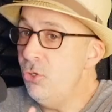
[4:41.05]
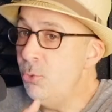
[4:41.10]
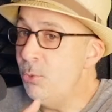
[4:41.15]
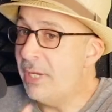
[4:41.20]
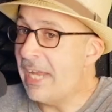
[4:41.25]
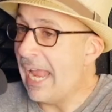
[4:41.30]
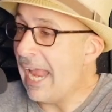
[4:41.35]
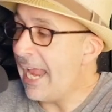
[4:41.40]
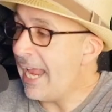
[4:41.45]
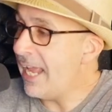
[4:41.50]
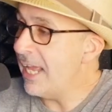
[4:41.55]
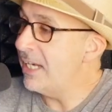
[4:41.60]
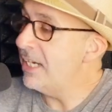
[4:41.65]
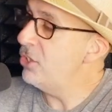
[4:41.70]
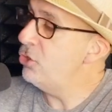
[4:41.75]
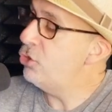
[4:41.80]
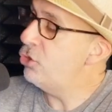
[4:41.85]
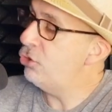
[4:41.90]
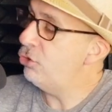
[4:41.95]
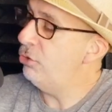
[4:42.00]
you can
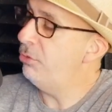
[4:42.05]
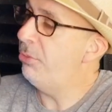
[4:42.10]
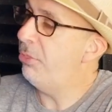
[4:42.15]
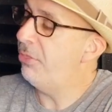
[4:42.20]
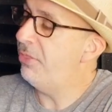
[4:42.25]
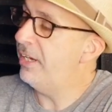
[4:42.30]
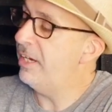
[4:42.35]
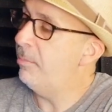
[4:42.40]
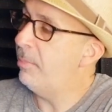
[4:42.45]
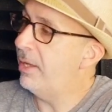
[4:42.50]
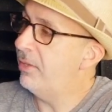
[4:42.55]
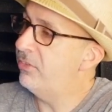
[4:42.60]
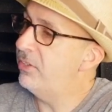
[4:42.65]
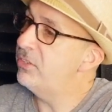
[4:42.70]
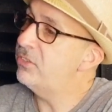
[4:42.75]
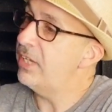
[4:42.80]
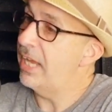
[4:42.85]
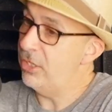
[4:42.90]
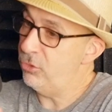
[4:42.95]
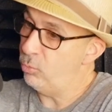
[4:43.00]
and should think about
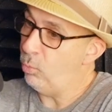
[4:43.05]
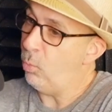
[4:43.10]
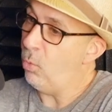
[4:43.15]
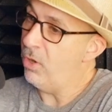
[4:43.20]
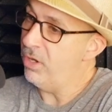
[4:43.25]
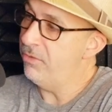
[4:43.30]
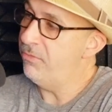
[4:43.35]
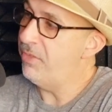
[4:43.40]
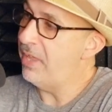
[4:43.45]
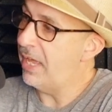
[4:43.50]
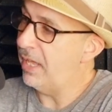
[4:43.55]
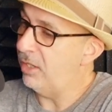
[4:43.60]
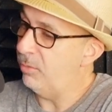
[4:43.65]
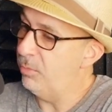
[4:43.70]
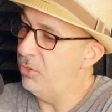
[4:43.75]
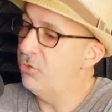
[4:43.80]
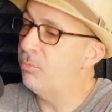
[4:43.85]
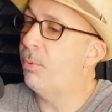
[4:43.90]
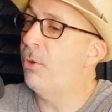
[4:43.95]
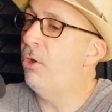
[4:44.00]
this as one of the
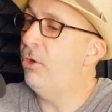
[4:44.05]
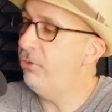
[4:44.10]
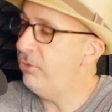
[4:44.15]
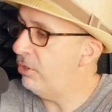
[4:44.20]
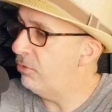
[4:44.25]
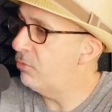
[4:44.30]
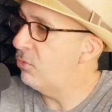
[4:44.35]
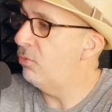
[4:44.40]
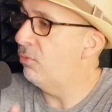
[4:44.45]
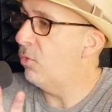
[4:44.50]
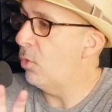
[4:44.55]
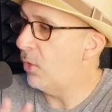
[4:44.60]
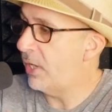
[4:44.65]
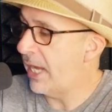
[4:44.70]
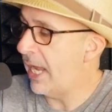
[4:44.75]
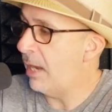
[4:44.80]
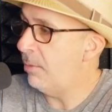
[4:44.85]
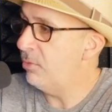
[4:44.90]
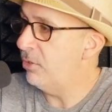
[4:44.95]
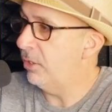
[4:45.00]
elements, part of the
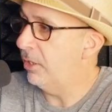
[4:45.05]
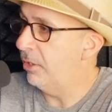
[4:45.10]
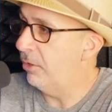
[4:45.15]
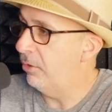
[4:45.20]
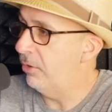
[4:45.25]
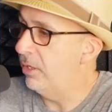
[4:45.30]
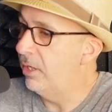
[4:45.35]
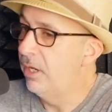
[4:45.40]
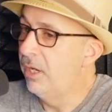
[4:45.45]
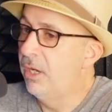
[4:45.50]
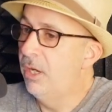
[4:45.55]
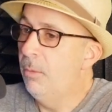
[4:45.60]
vocabulary,